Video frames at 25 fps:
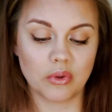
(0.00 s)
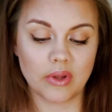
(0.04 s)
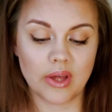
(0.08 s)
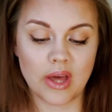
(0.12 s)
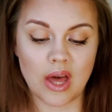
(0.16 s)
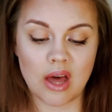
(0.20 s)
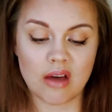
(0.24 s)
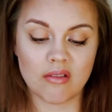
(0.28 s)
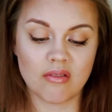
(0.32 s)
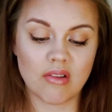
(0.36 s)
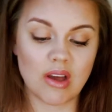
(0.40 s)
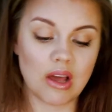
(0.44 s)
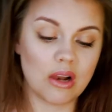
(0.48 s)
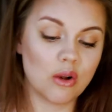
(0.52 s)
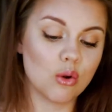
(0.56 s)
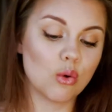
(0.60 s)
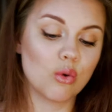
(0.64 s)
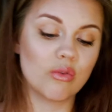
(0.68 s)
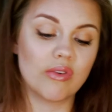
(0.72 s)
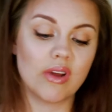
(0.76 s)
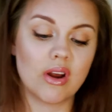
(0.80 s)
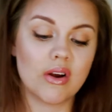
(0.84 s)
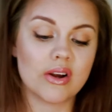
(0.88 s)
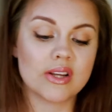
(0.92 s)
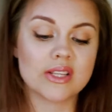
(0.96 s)
they have aloe
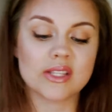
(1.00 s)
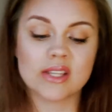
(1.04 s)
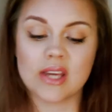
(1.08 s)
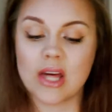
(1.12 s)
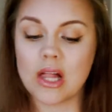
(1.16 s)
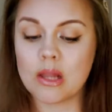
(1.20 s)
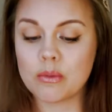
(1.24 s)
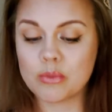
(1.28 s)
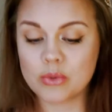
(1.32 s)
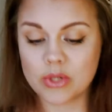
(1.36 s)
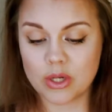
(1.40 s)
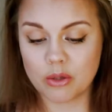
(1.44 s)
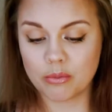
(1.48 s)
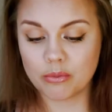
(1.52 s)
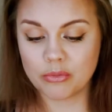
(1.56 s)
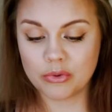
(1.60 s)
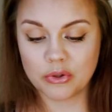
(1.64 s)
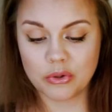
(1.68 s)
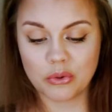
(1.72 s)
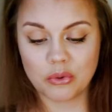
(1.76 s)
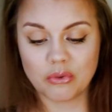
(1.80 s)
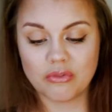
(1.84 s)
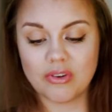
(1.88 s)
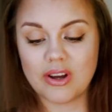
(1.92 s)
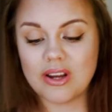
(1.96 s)
vera scalp
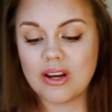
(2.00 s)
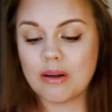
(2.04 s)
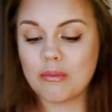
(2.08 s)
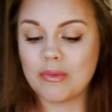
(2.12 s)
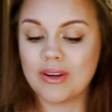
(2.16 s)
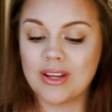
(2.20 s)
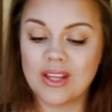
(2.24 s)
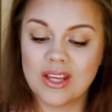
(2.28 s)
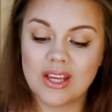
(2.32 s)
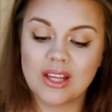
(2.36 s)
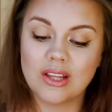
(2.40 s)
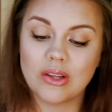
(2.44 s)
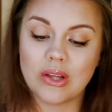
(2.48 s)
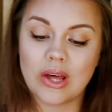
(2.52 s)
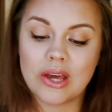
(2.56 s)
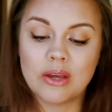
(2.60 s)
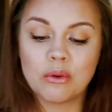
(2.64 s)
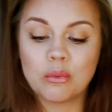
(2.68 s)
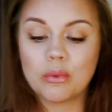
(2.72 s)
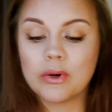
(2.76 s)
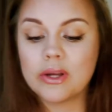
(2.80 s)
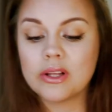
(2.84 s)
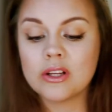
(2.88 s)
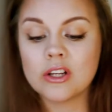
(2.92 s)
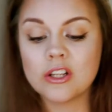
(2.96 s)
shampoo, vitamin E
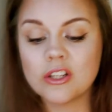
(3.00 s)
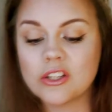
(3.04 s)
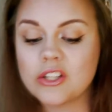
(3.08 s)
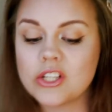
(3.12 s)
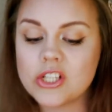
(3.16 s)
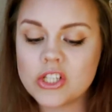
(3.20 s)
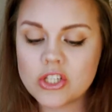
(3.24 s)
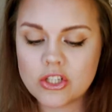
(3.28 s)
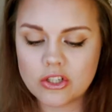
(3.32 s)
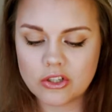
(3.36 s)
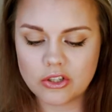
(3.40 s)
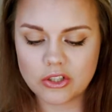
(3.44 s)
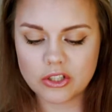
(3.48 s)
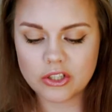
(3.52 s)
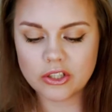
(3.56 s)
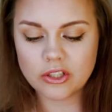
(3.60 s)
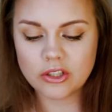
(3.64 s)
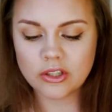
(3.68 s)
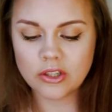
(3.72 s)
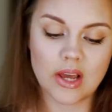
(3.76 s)
lightweight conditioner,